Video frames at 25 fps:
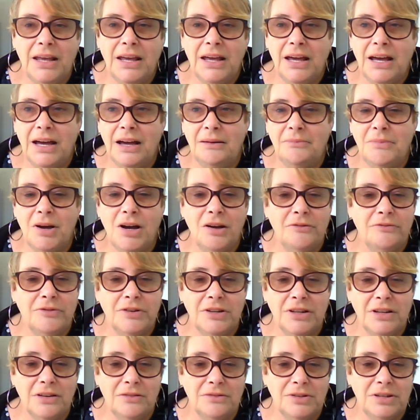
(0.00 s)
Hopefully
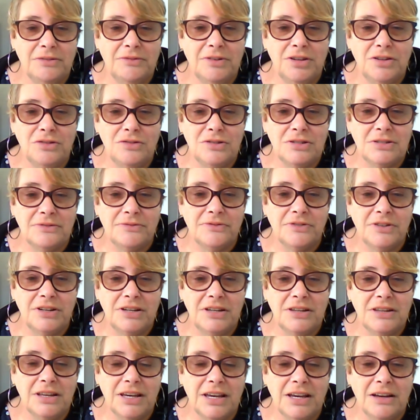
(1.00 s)
they'll never use it for
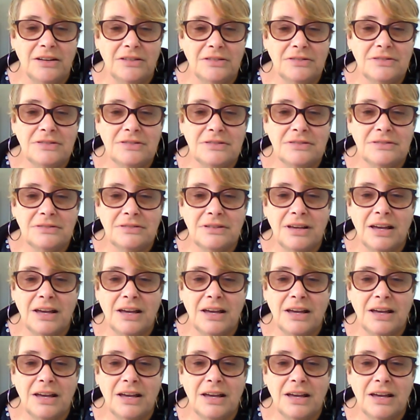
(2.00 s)
anything else.